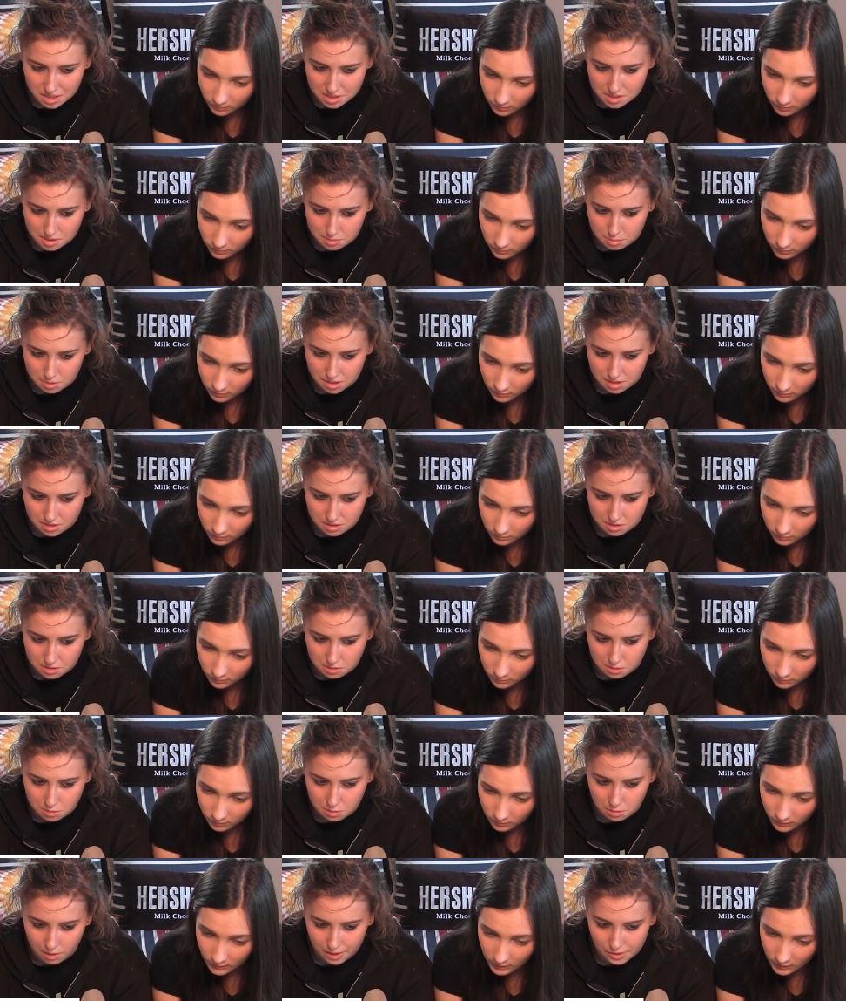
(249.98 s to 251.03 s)
Speaker 1: like Subway,
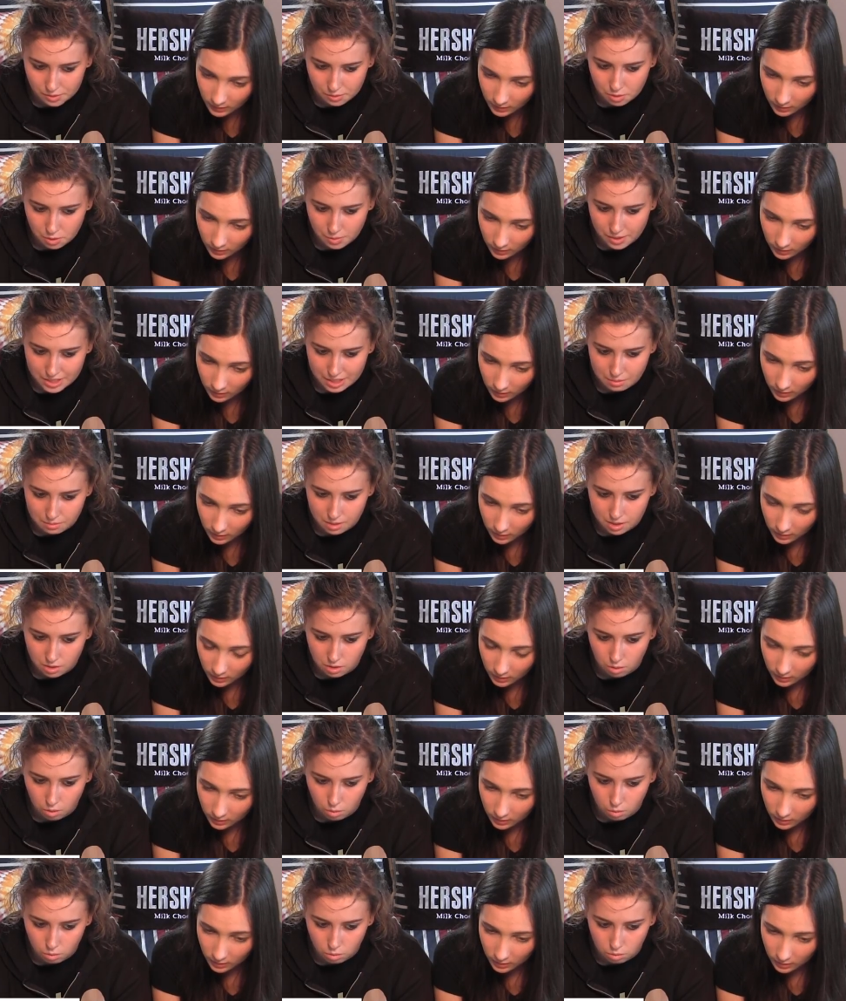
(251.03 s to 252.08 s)
so I don't know why they would make a
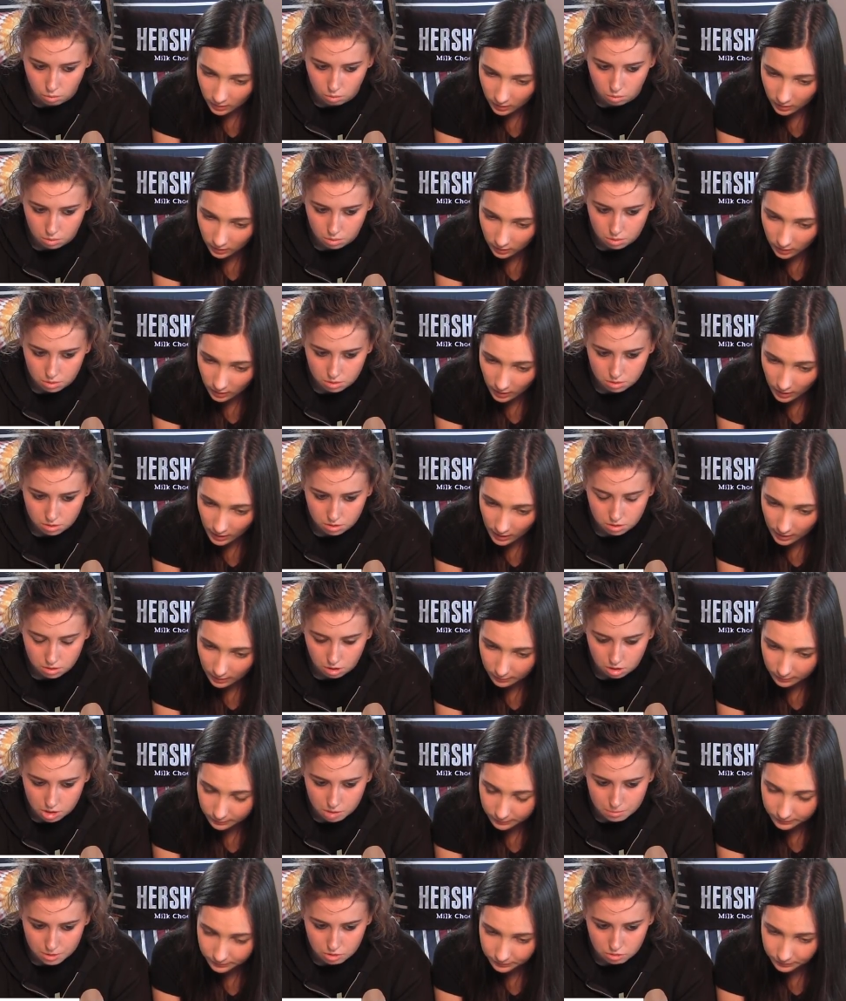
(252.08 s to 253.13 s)
whole yeah.
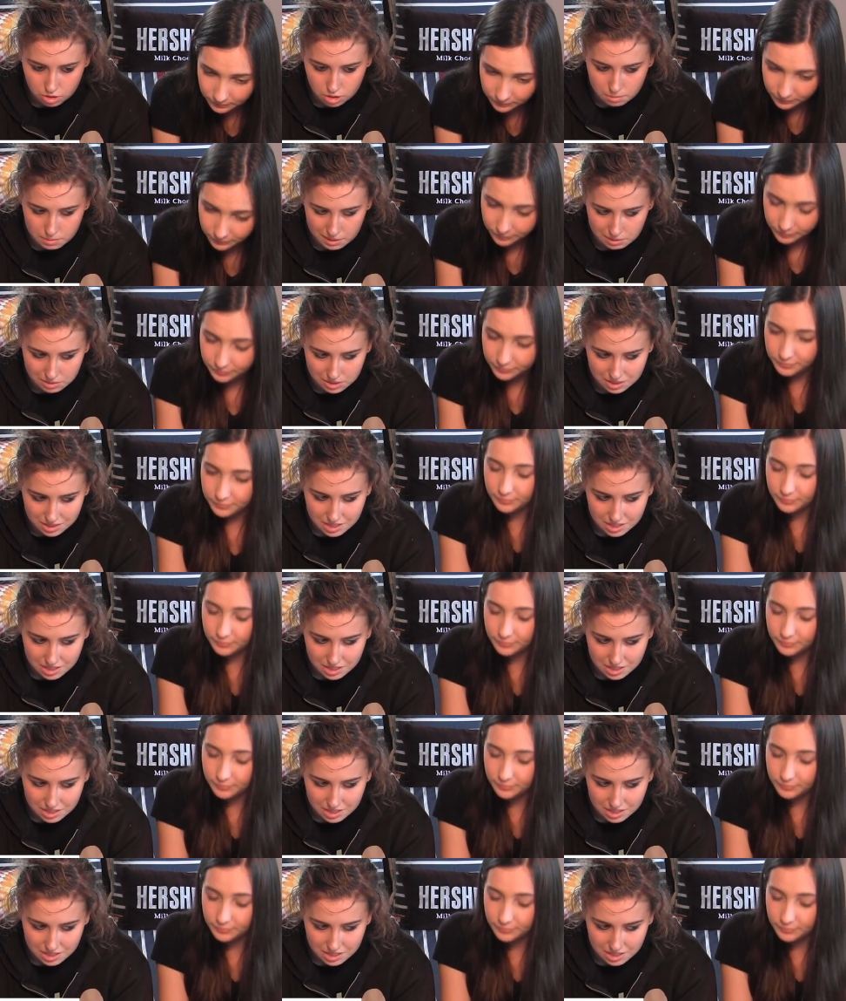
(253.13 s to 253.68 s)
documentary about